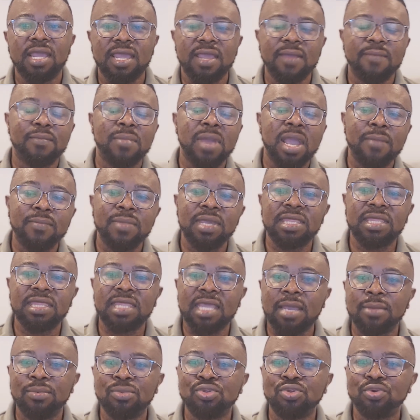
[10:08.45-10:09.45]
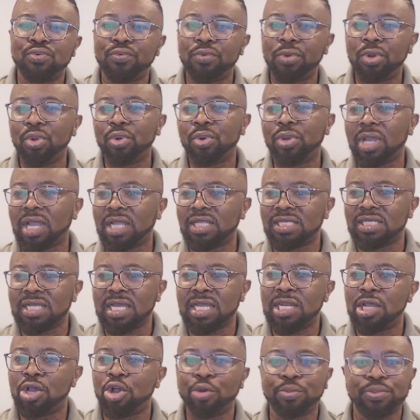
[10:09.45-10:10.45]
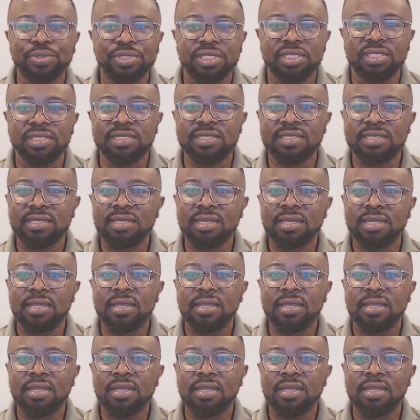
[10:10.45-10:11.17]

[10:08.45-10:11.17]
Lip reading: it might be time to look at other options